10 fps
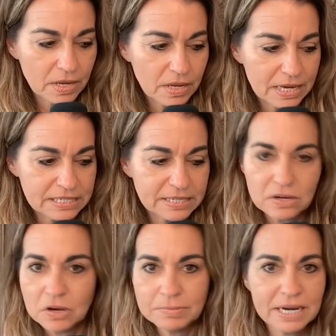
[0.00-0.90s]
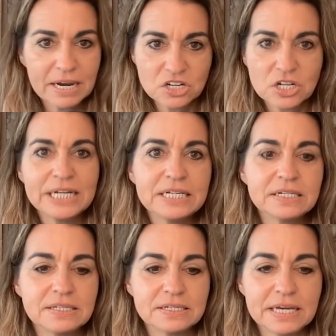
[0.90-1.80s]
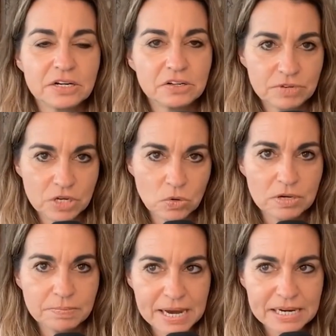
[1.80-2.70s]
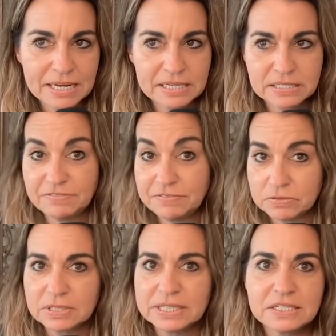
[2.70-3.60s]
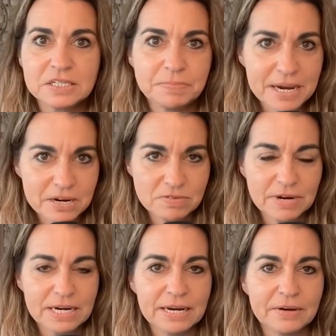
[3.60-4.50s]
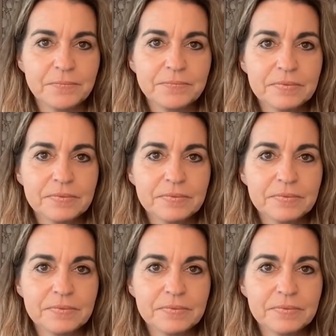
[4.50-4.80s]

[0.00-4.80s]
I said, oh my gosh, I need to sit down and record a podcast. I feel really inspired right now.